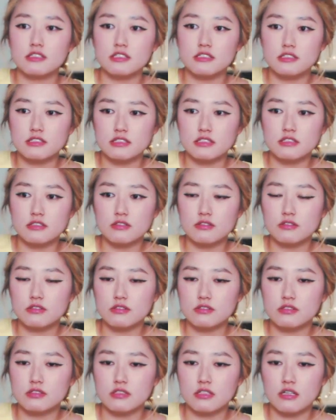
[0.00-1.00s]
the
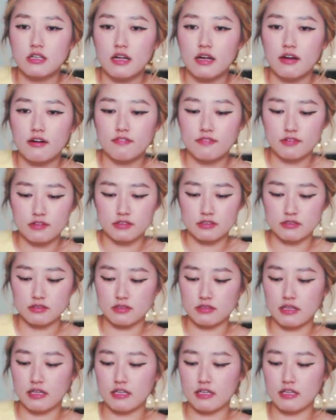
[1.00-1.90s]
casinos have this.